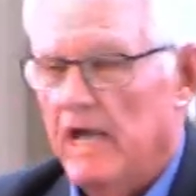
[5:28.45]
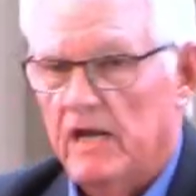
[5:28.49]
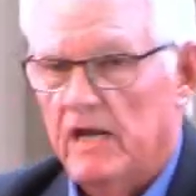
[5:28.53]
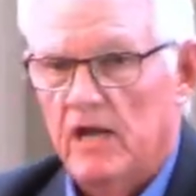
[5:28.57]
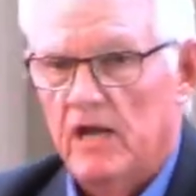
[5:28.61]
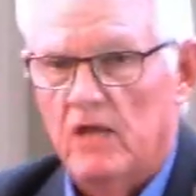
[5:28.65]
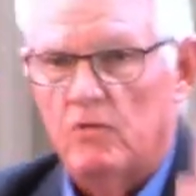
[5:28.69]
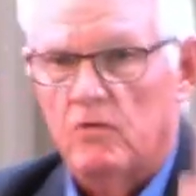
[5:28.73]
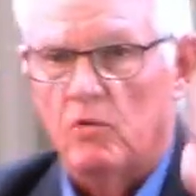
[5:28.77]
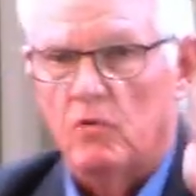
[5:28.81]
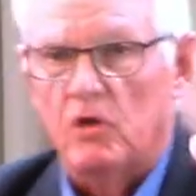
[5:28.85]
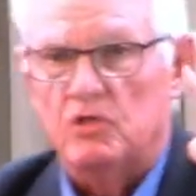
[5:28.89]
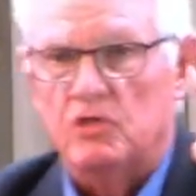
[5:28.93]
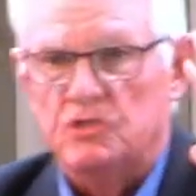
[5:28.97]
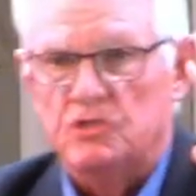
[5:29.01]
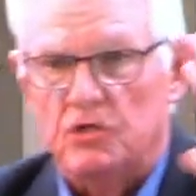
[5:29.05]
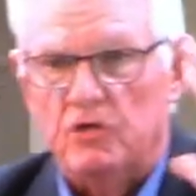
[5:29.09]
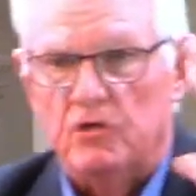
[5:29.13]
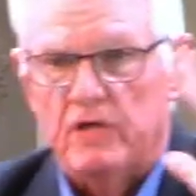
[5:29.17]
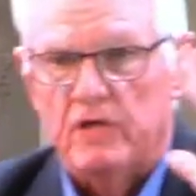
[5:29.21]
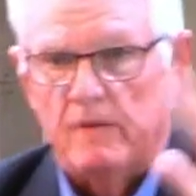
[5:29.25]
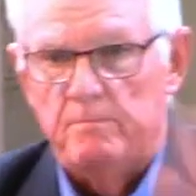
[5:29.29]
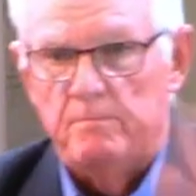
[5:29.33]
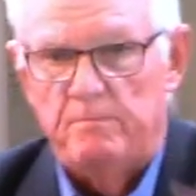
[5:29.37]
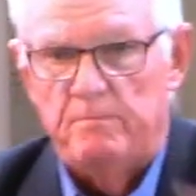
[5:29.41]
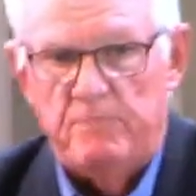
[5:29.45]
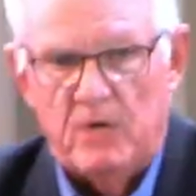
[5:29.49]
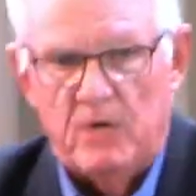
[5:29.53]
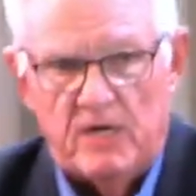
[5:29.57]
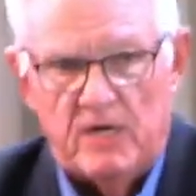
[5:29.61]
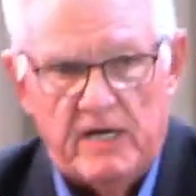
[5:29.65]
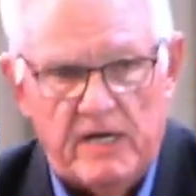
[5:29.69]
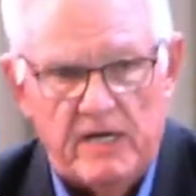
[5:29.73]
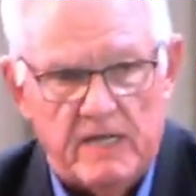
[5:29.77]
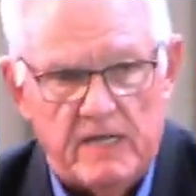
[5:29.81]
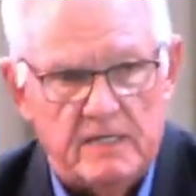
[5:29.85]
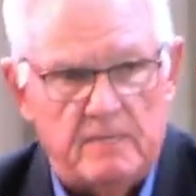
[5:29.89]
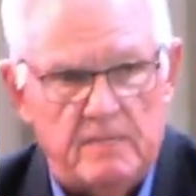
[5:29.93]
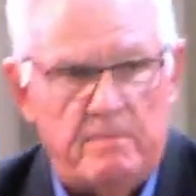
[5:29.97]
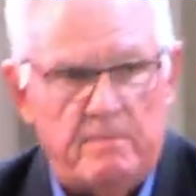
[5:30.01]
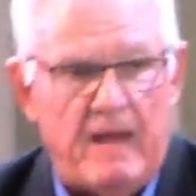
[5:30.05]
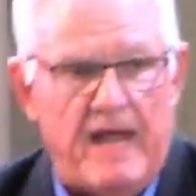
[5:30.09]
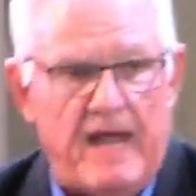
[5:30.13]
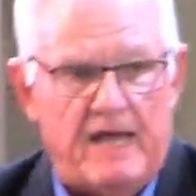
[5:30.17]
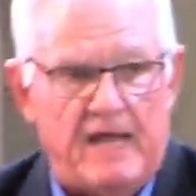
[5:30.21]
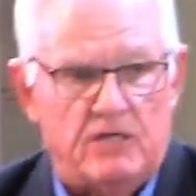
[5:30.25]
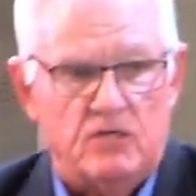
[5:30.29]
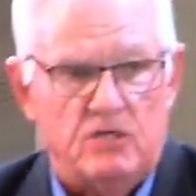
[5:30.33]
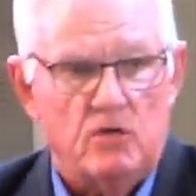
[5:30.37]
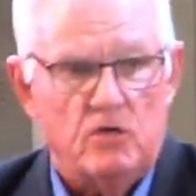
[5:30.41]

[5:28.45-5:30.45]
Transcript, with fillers: In other words, you can put it in the bank.